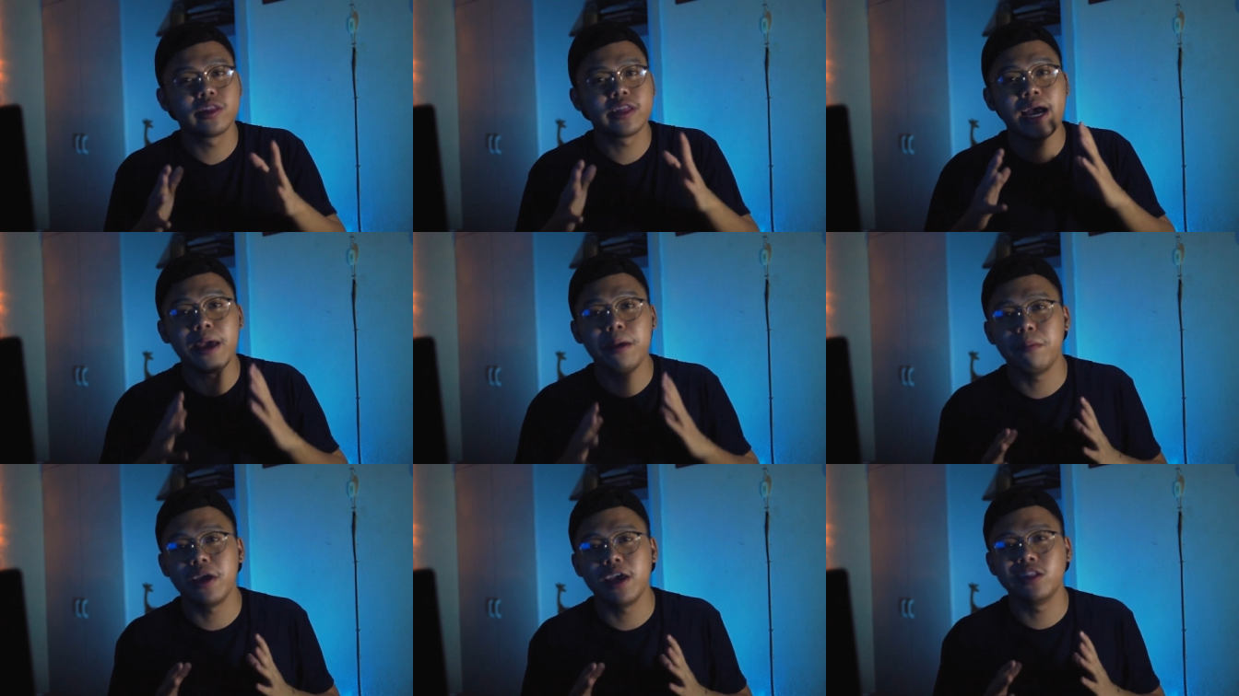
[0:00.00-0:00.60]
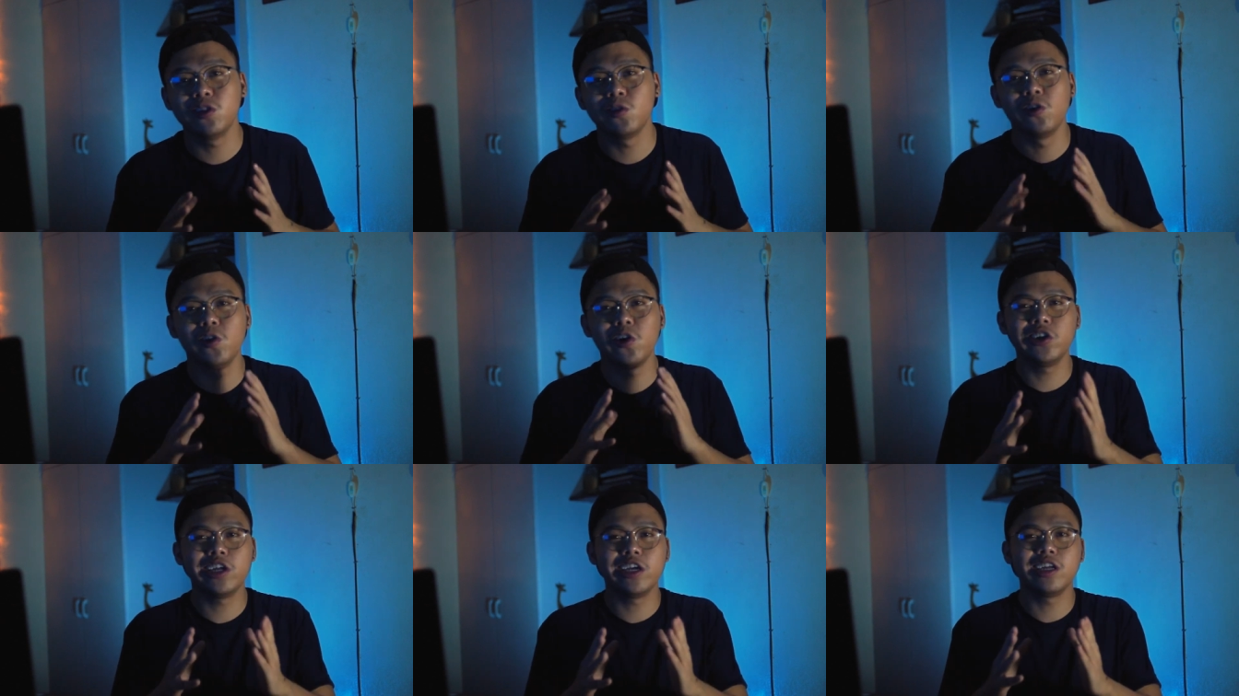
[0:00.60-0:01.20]
time into
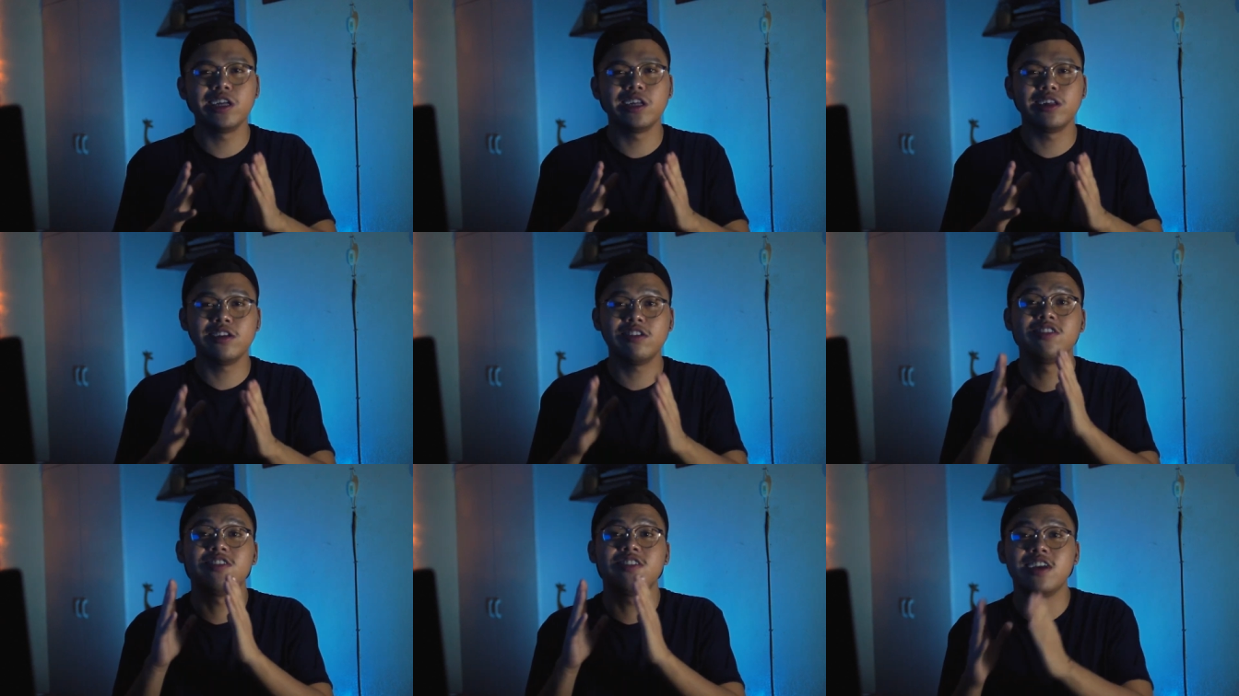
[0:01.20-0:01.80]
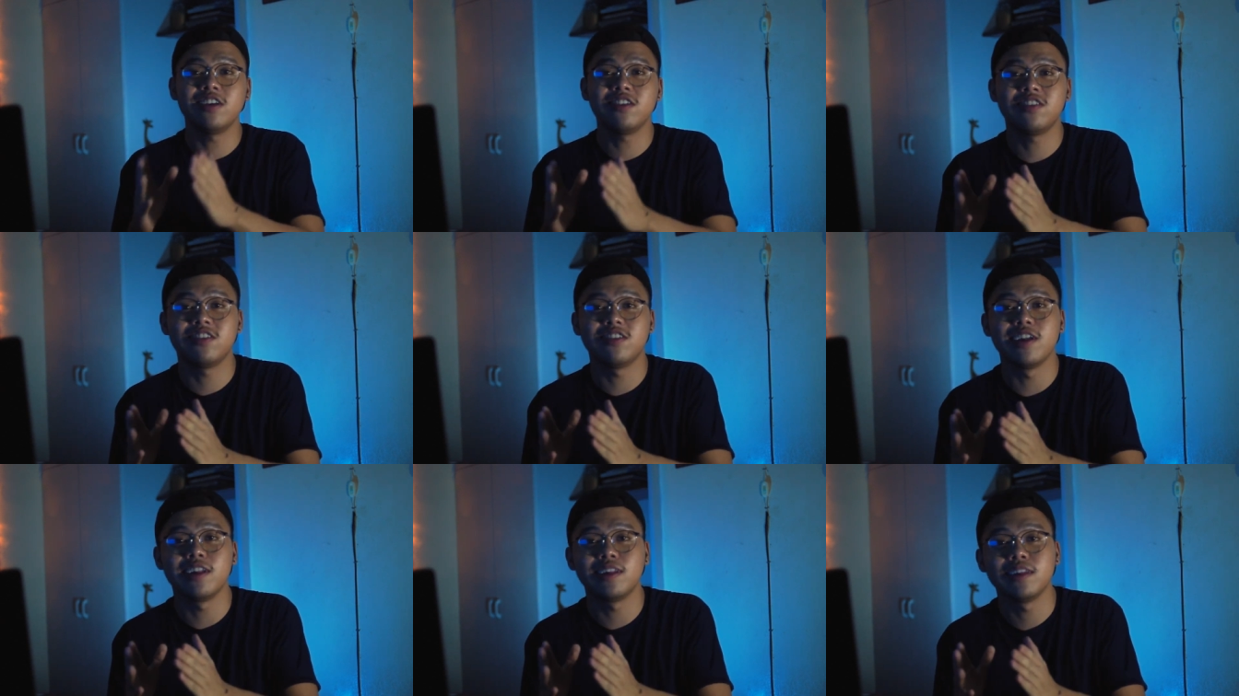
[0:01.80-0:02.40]
learning these
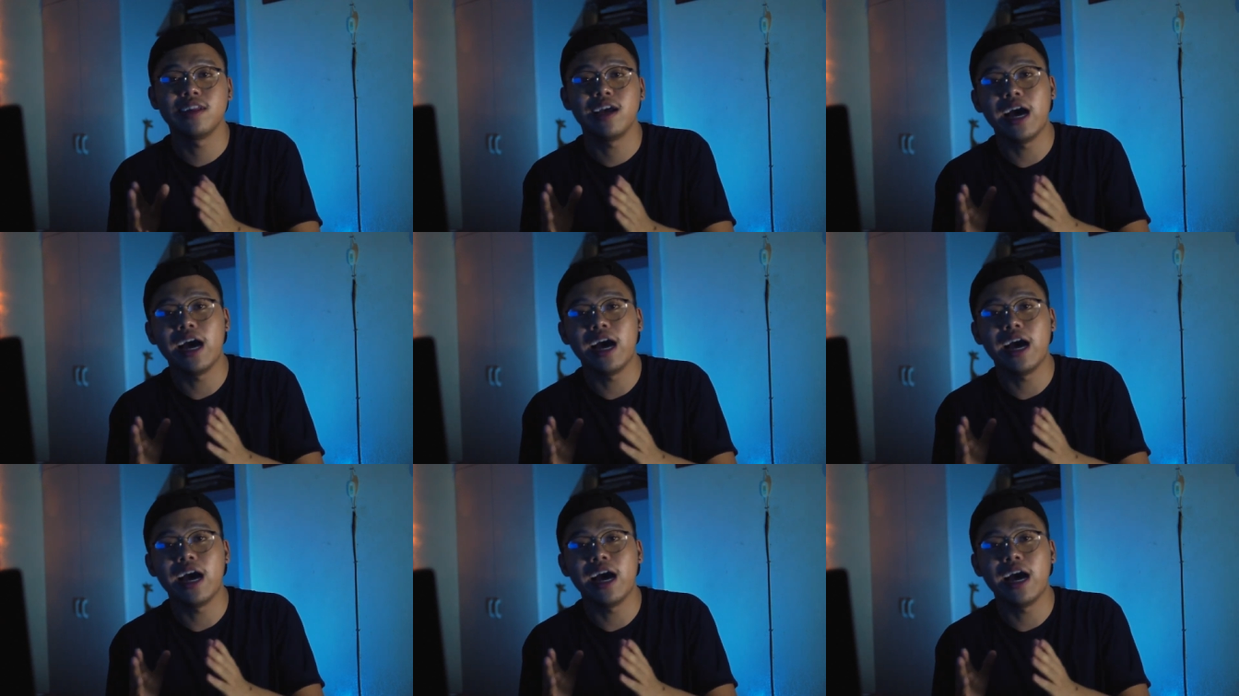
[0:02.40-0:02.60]
things that